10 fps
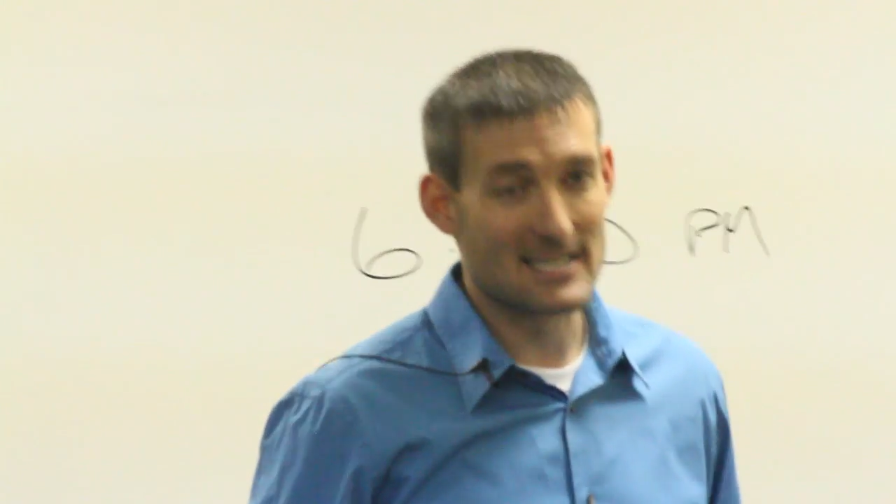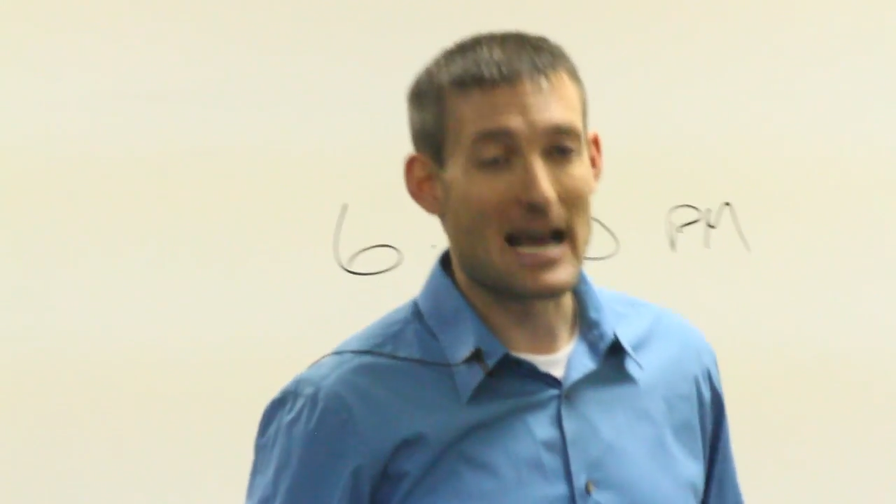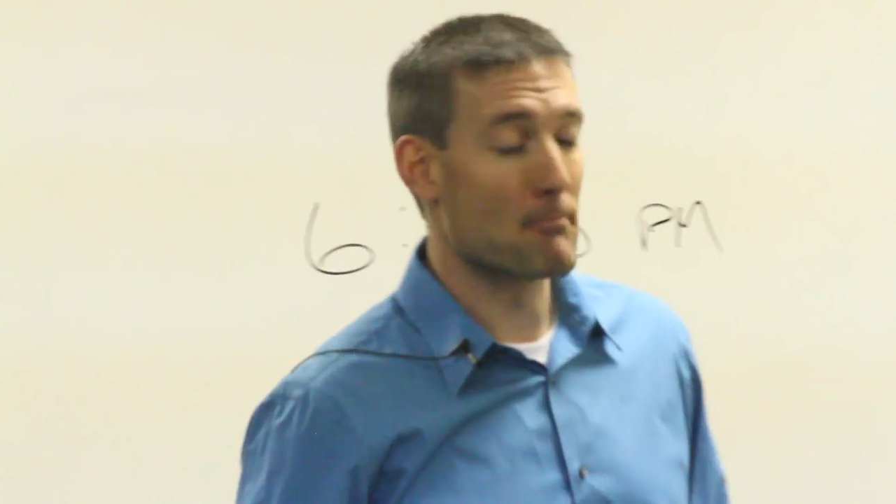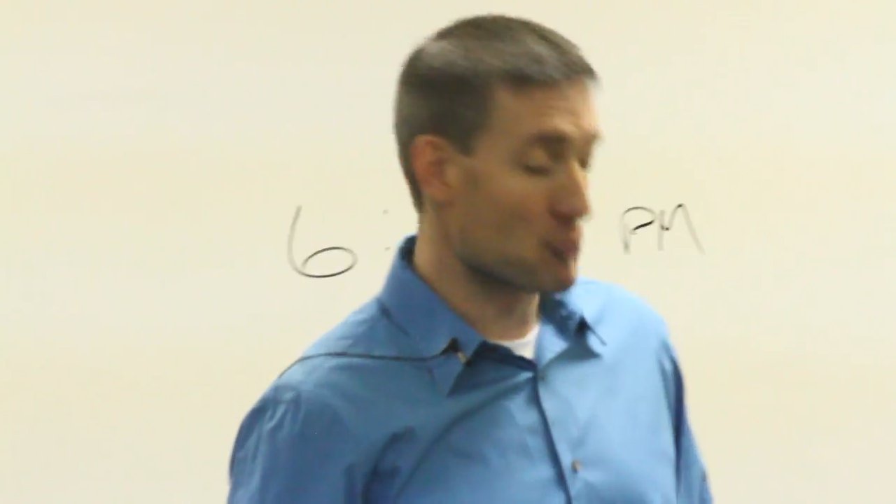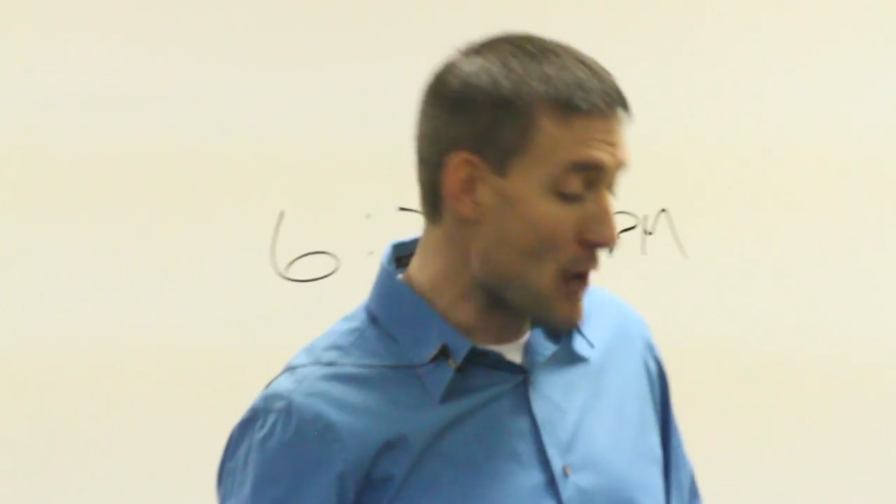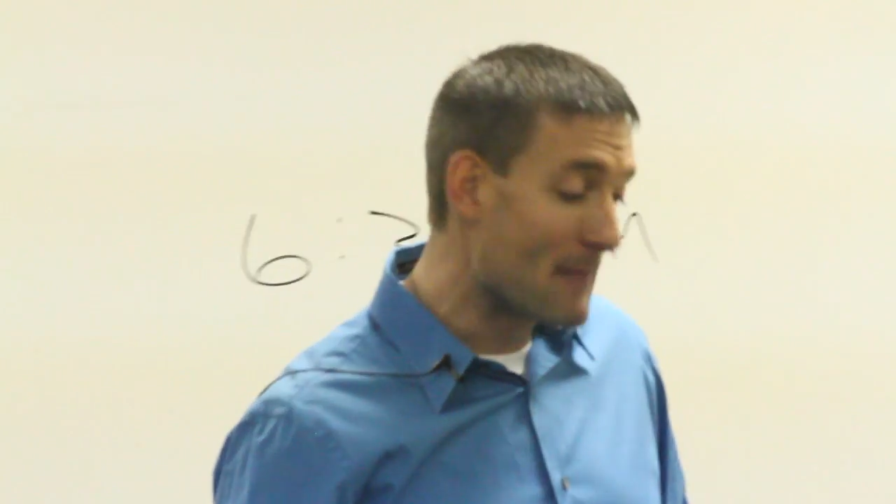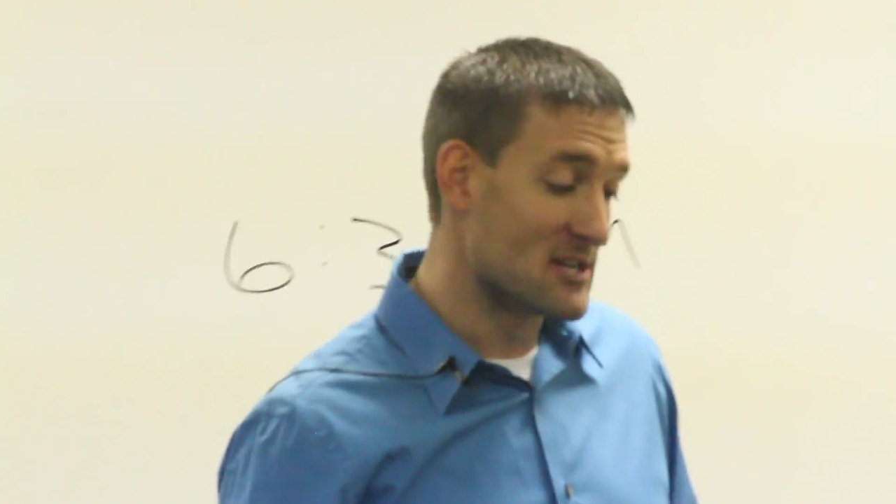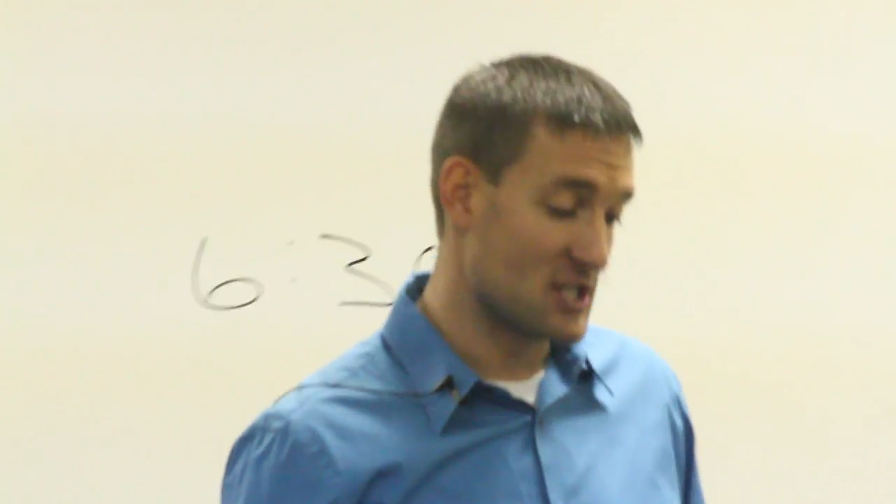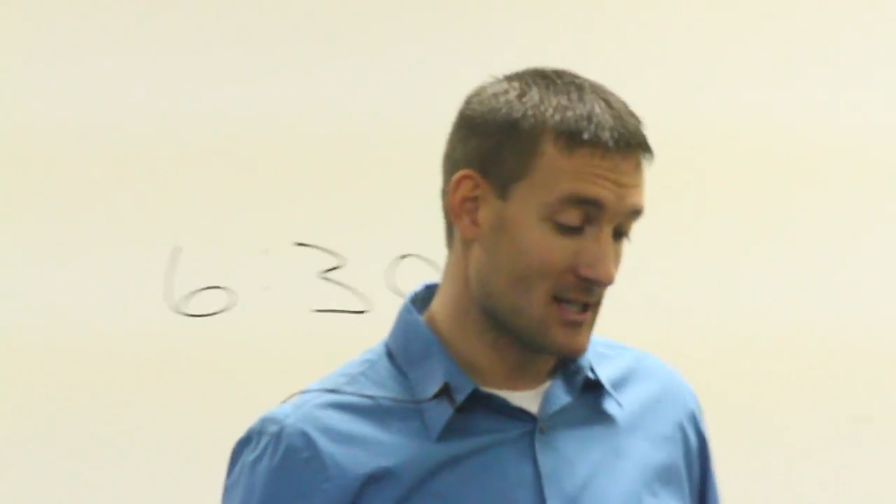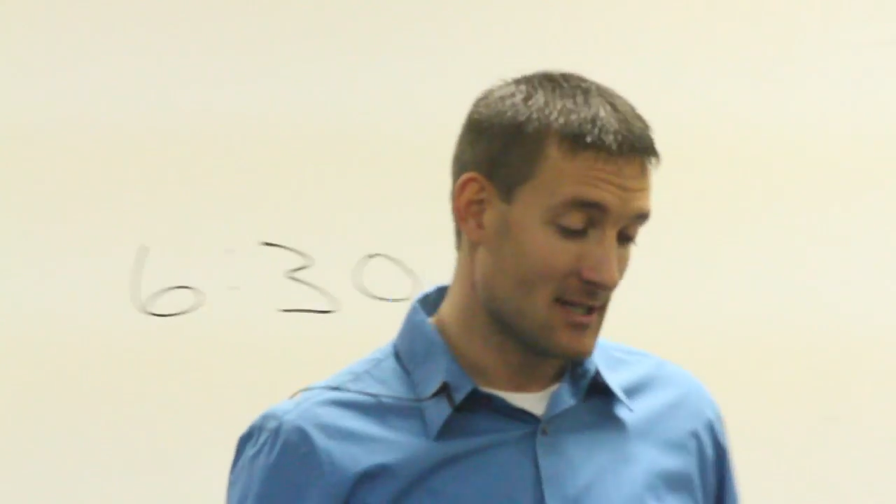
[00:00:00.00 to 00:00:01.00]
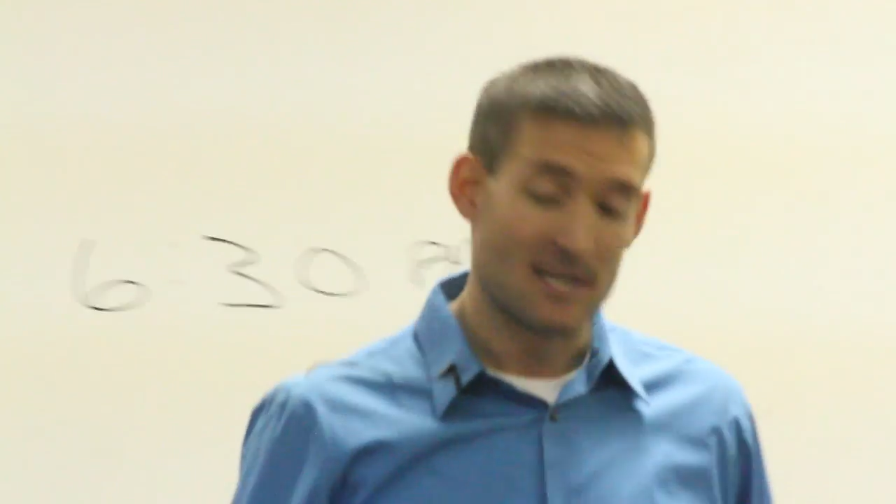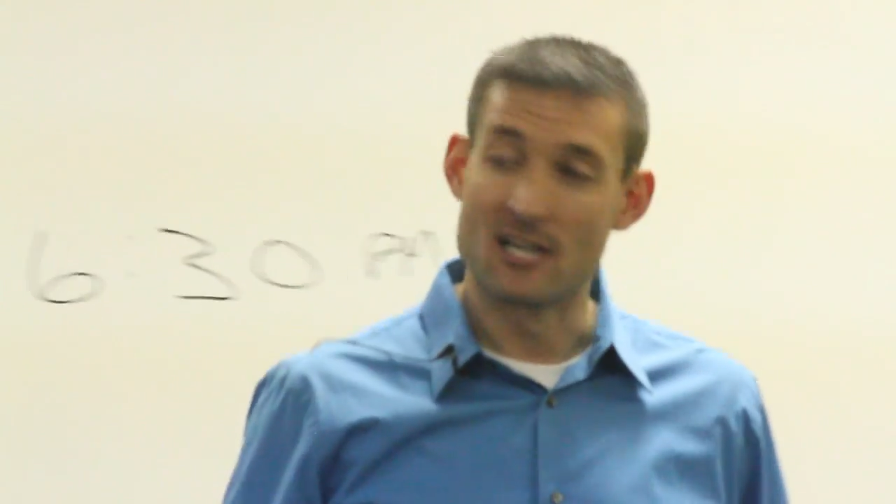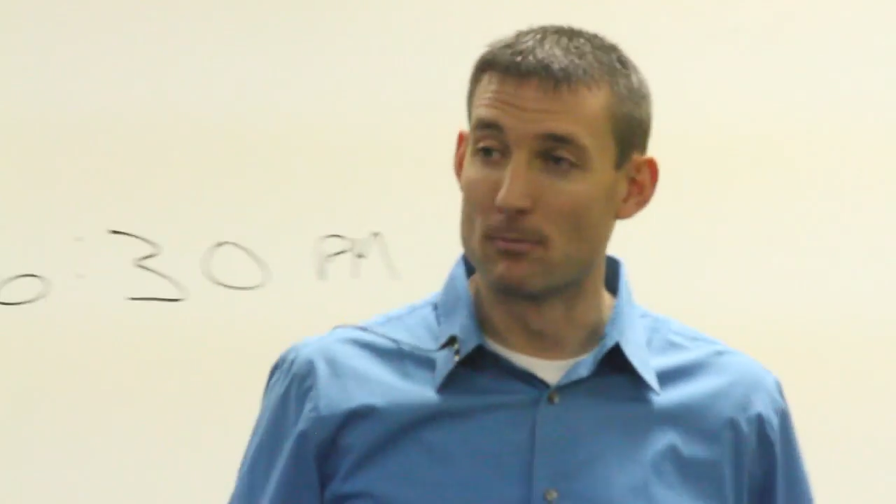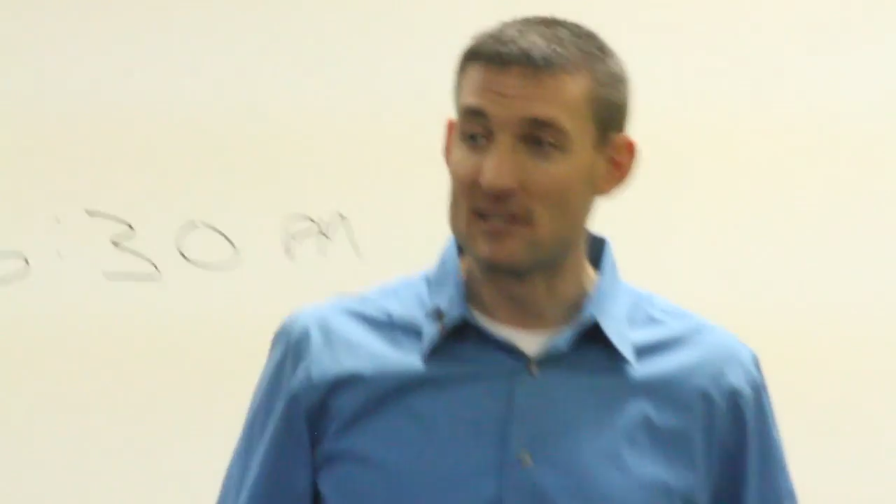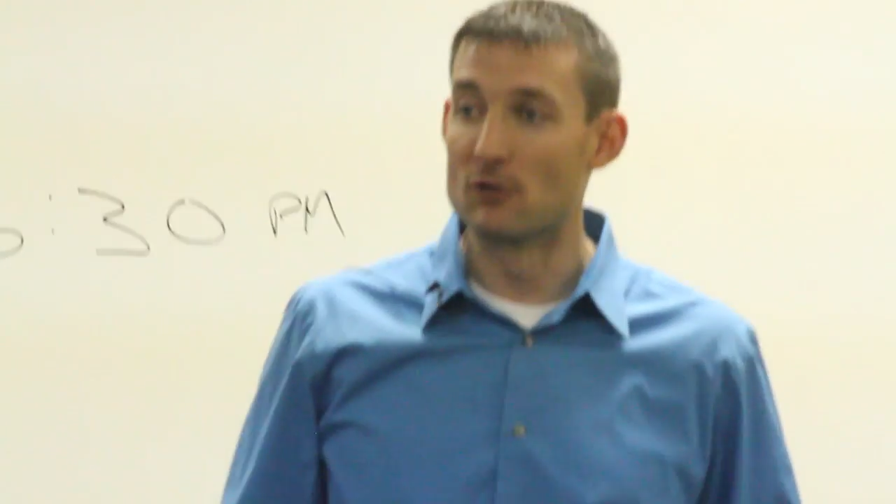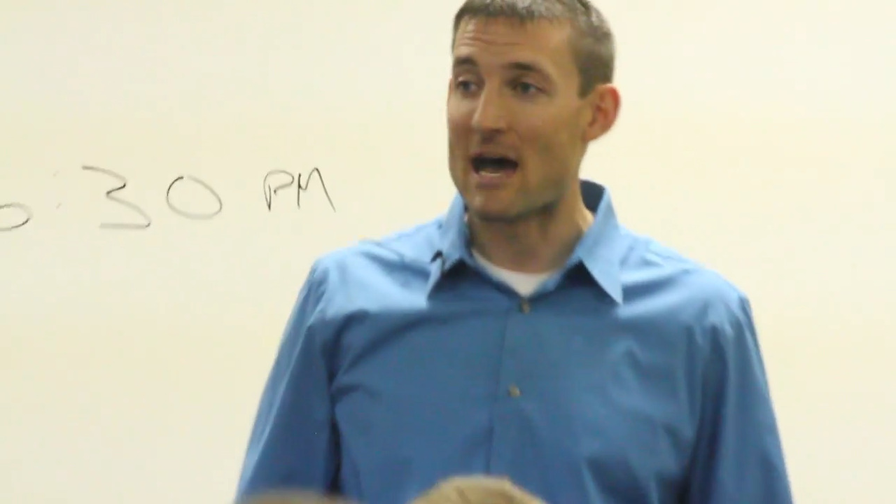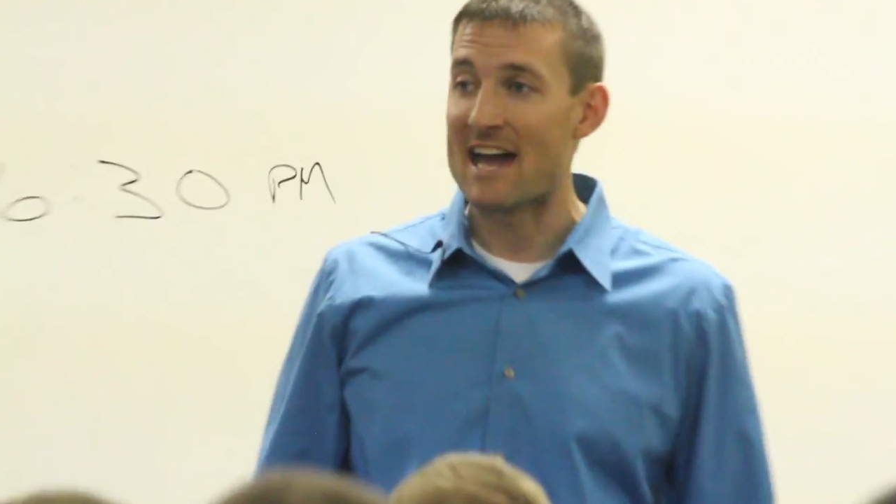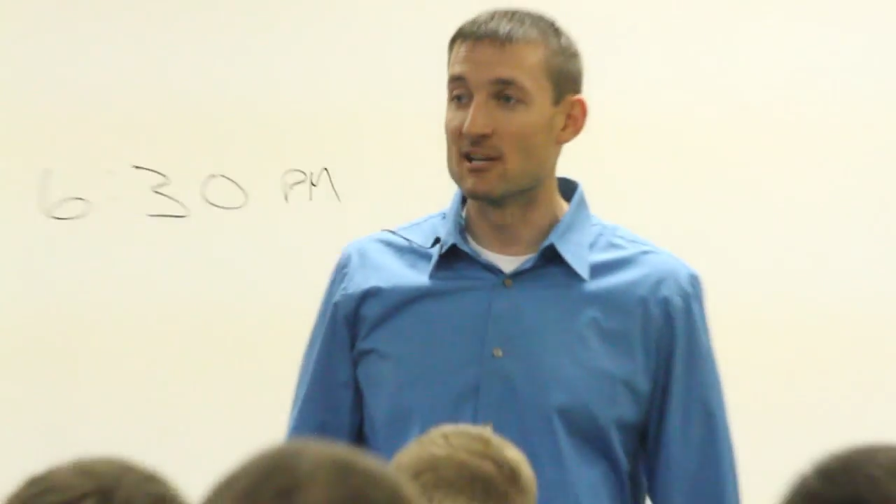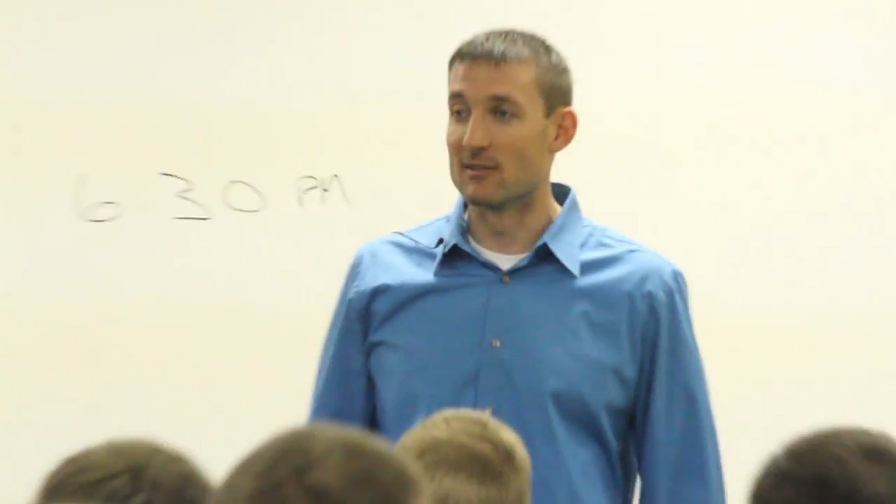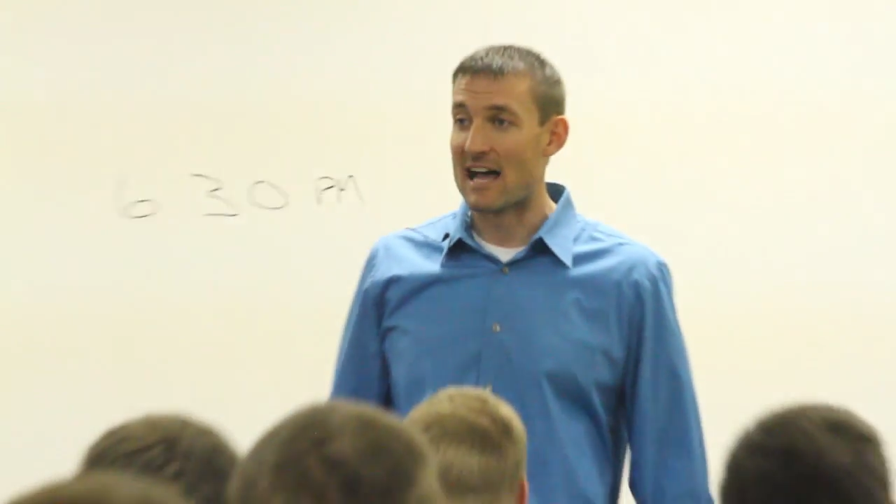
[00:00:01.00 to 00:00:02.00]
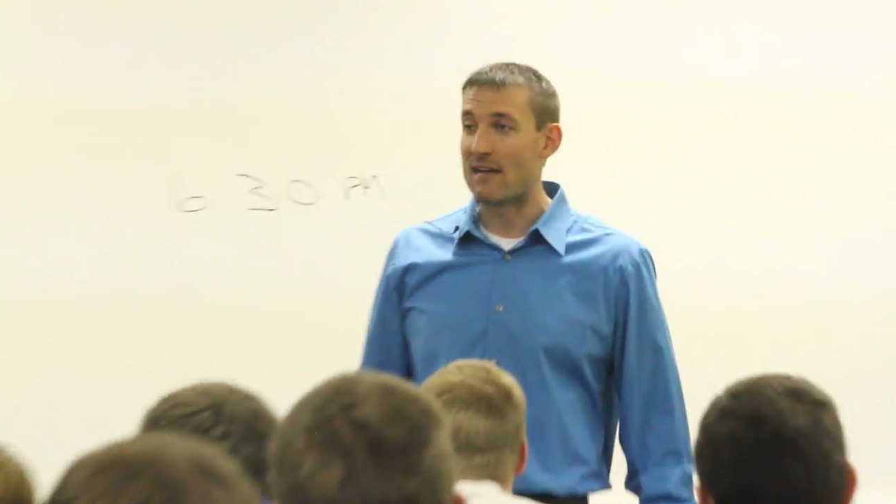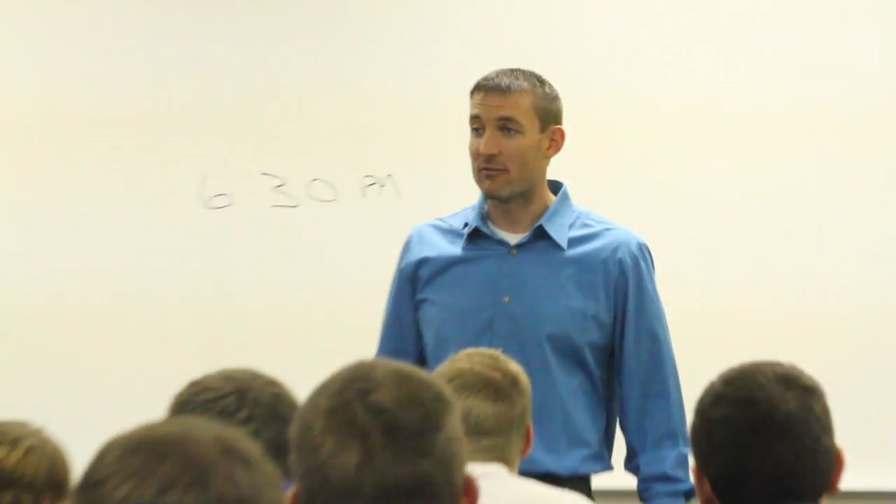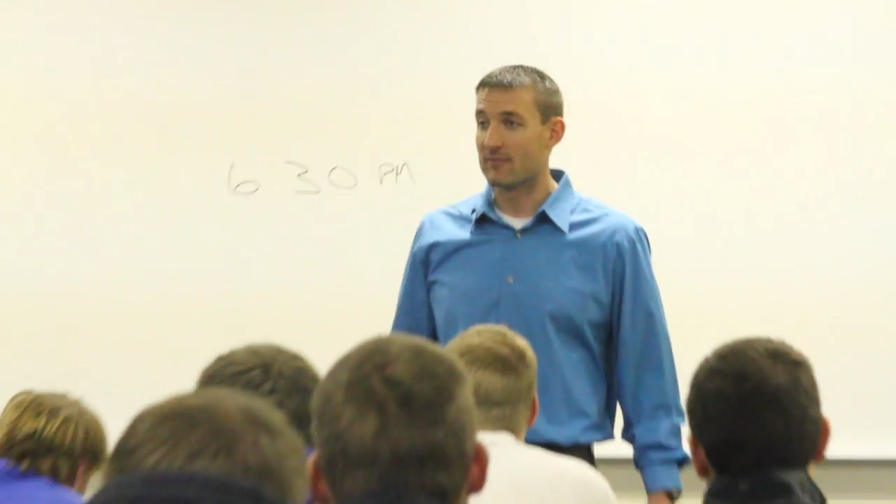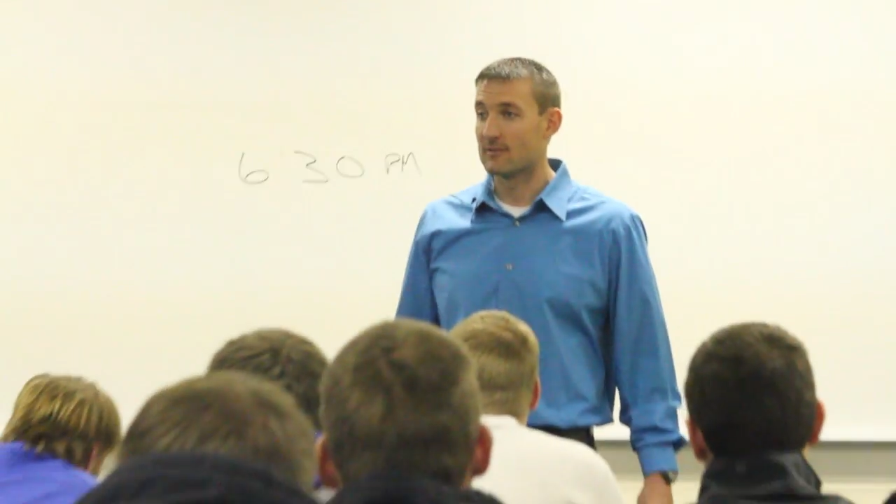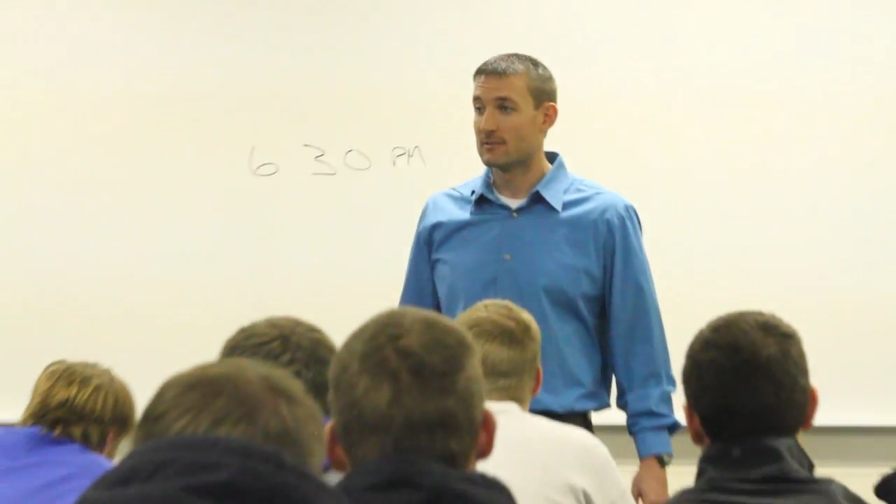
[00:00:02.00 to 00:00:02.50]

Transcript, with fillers: gonna, I promise you, it'll be the ride of your life